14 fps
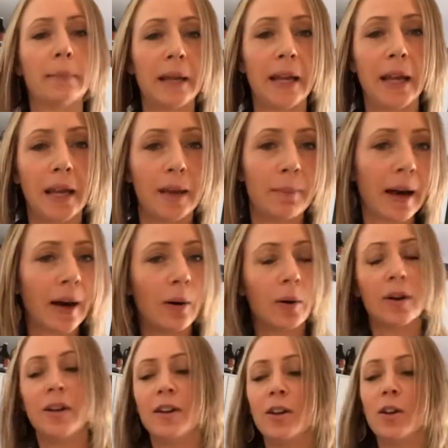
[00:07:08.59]
me
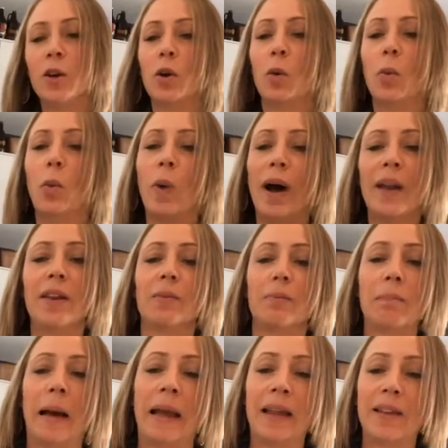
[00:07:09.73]
about what
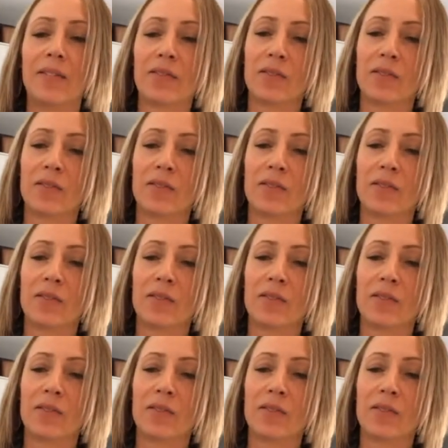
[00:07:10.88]
might,